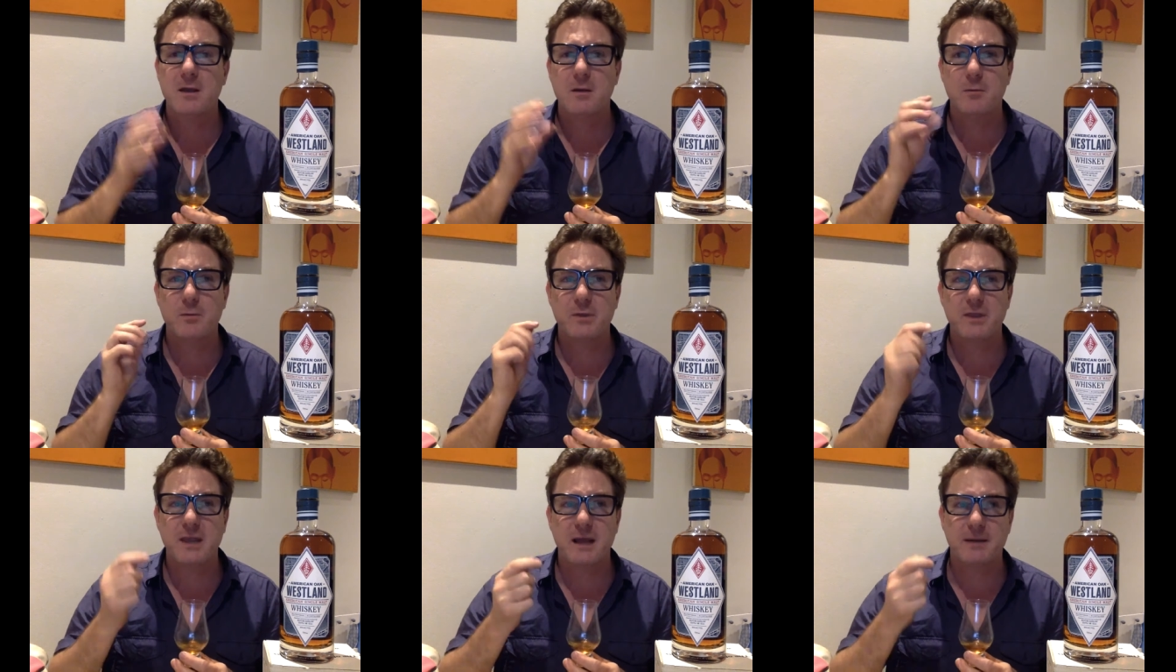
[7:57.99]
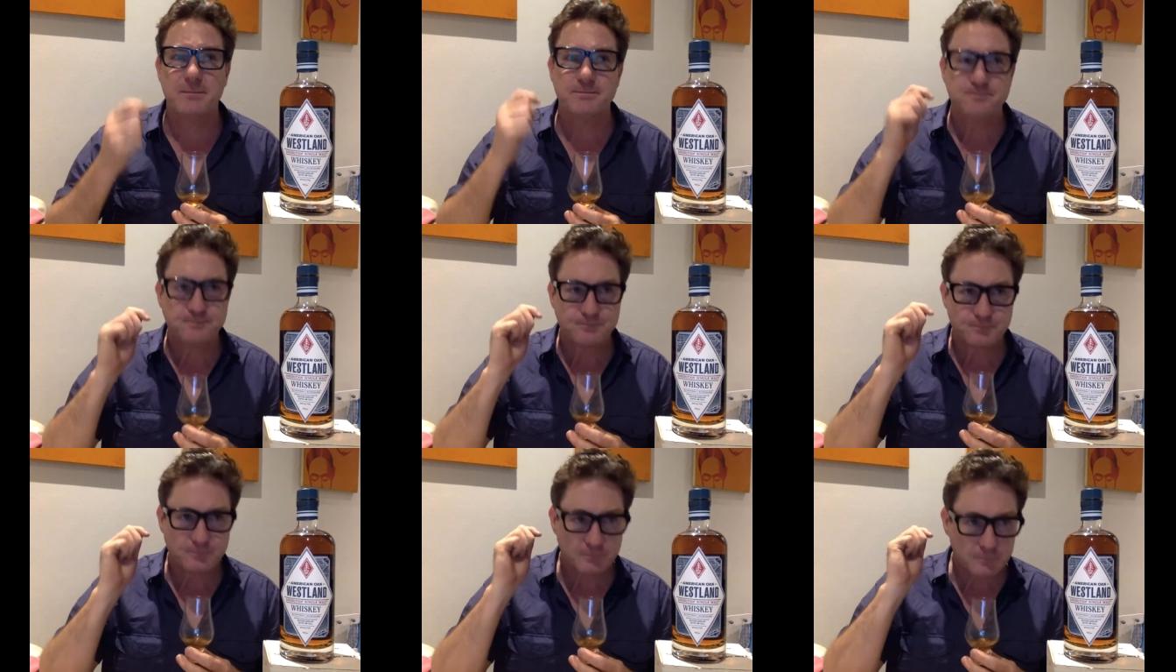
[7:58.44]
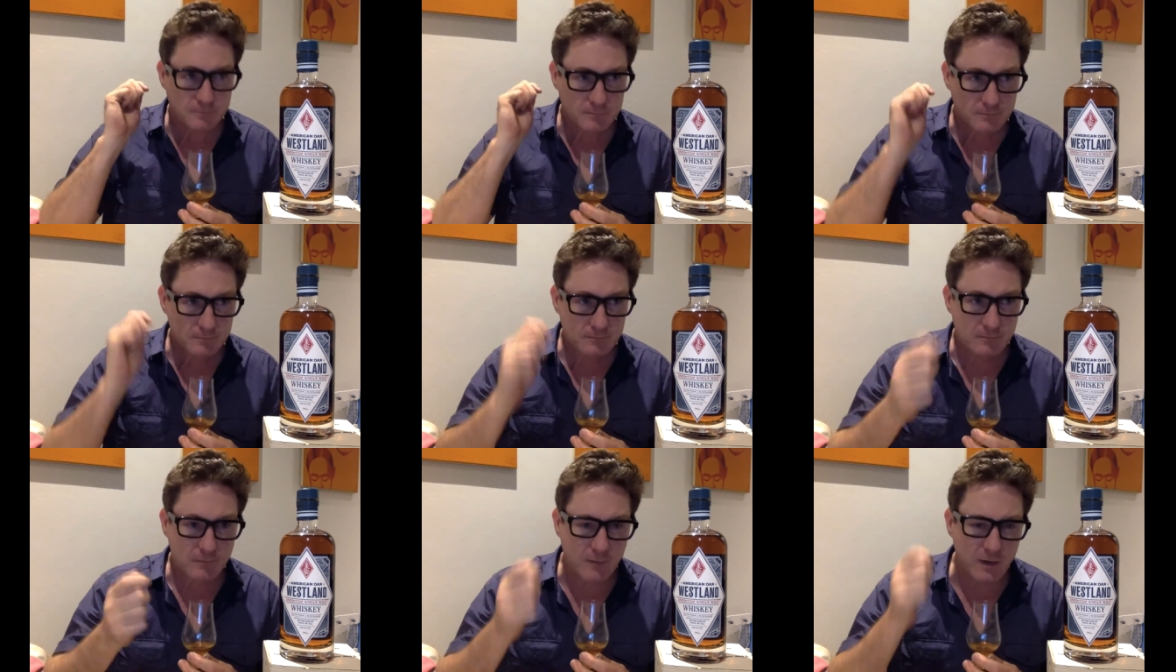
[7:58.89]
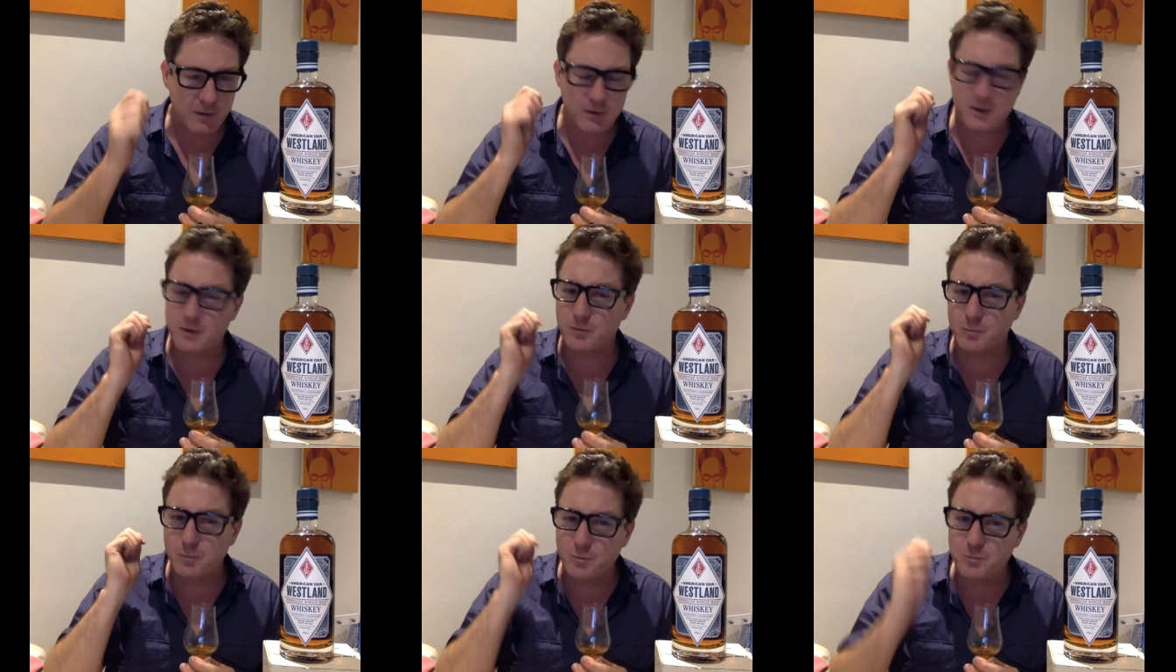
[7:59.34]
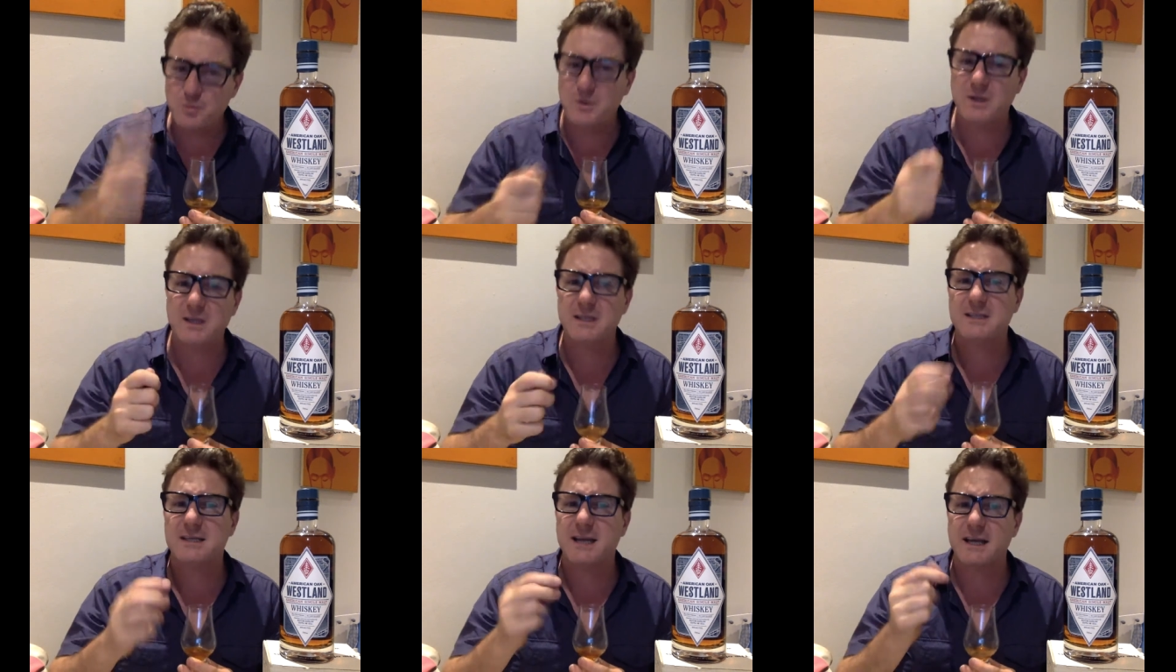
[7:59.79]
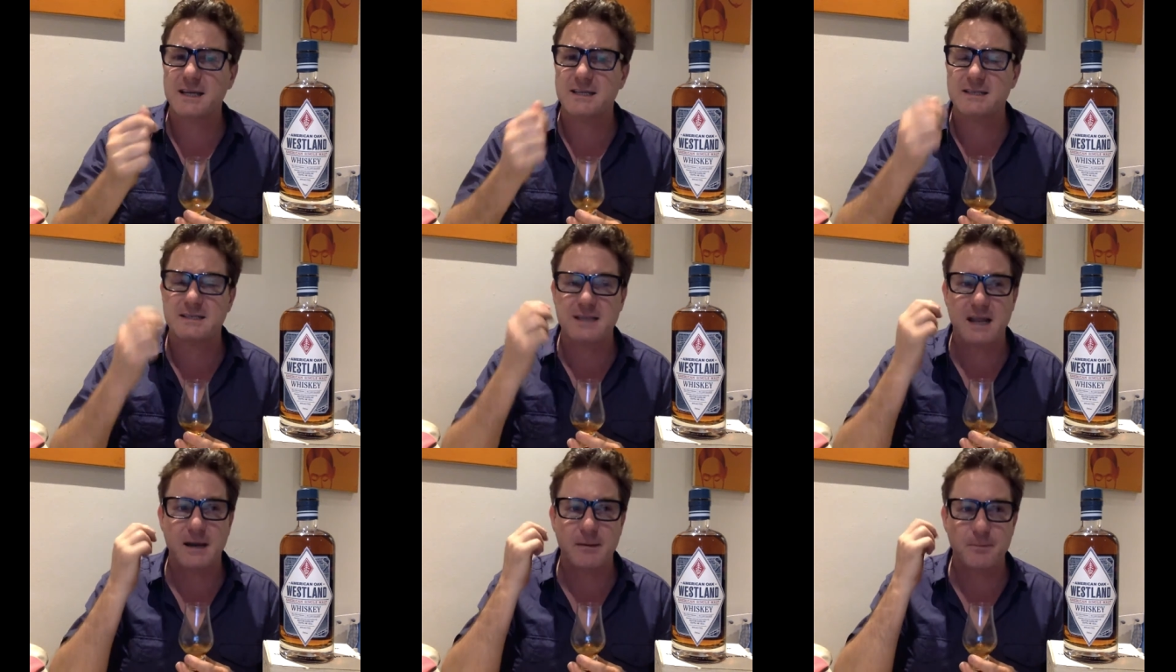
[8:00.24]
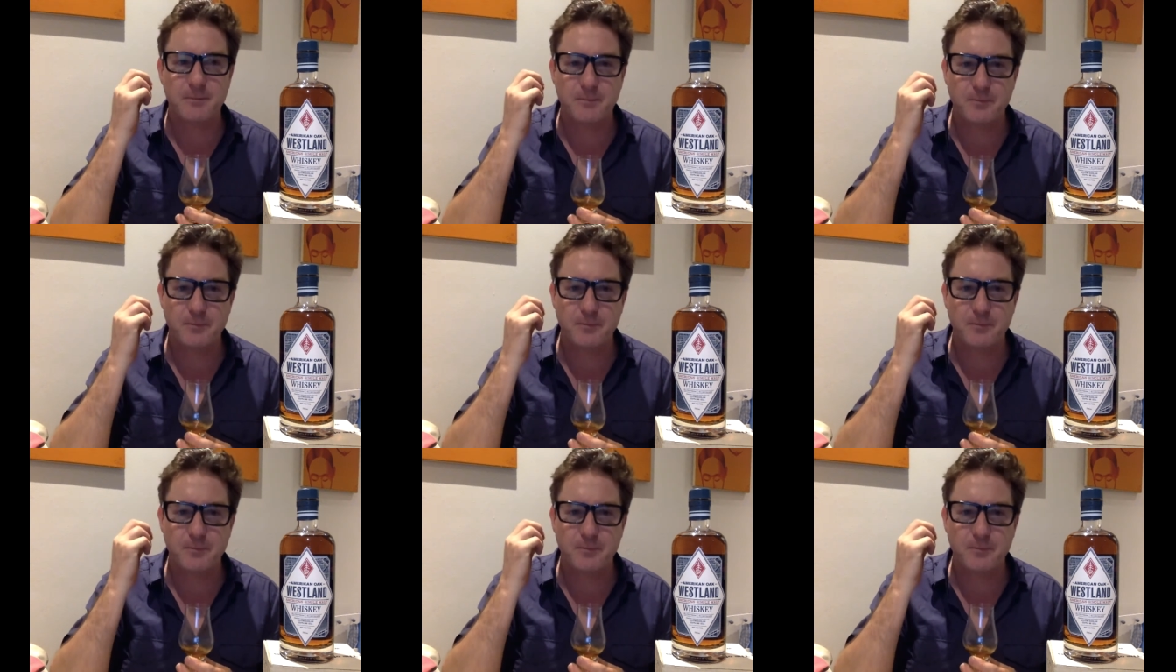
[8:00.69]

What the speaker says: with that. You can really taste that